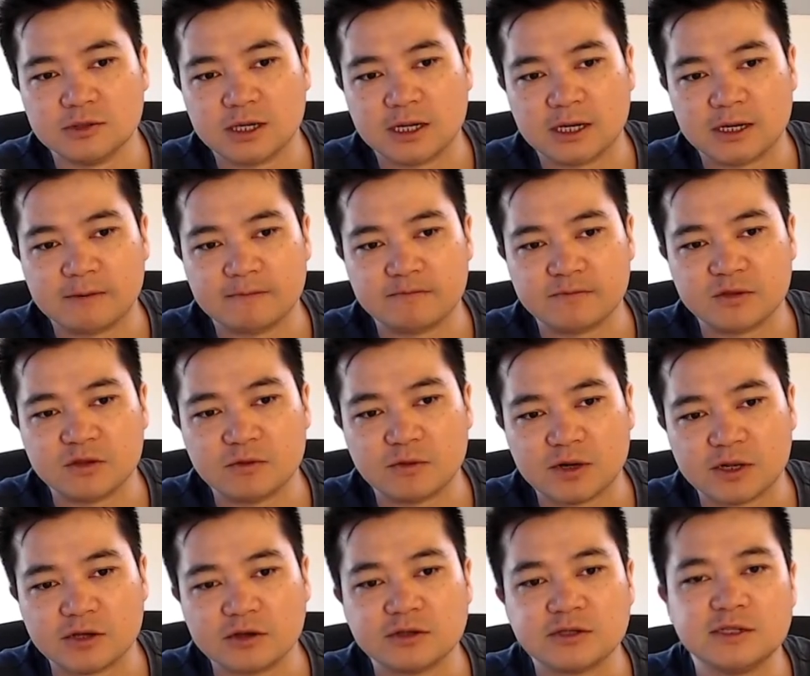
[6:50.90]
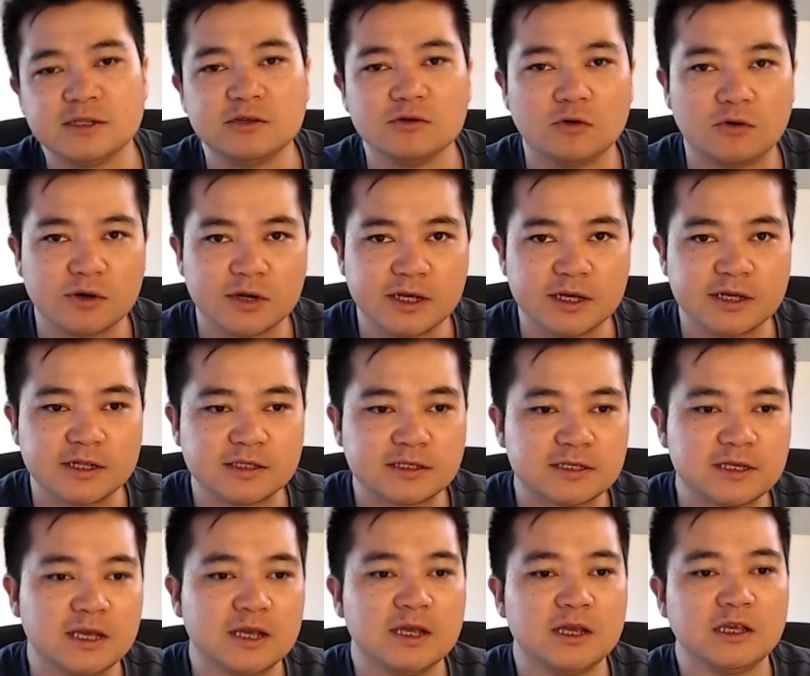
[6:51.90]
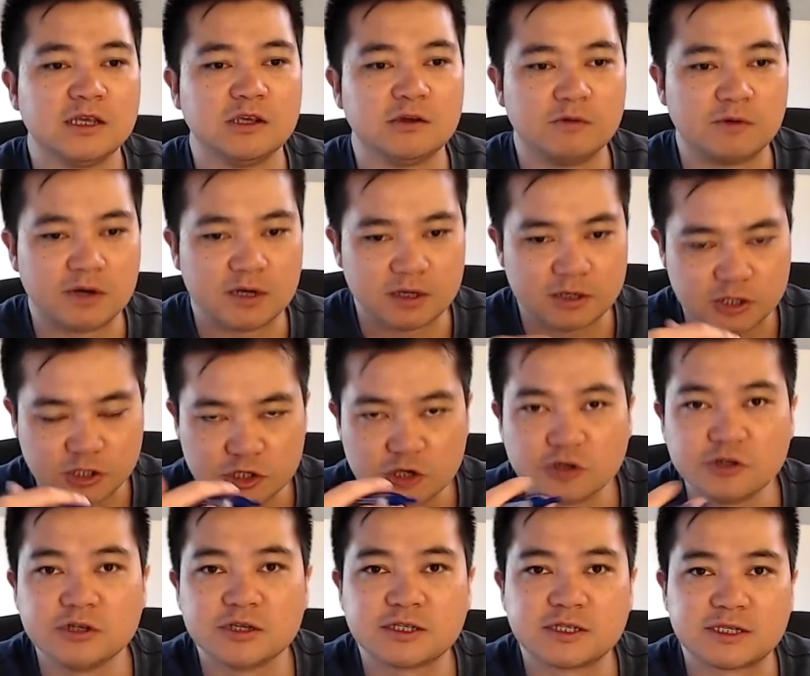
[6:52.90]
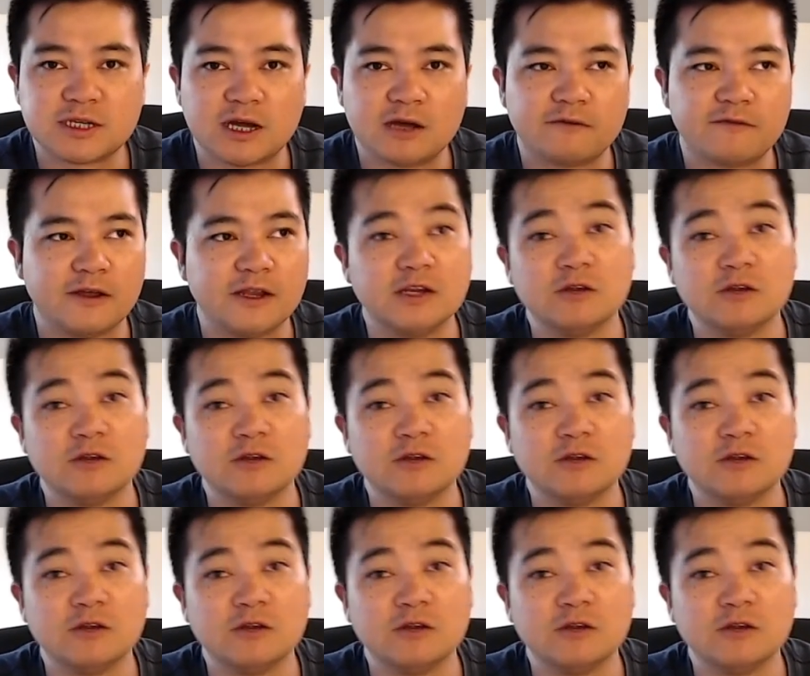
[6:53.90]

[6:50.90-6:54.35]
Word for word: um, you want to go to the audience. You want to show your stuff and you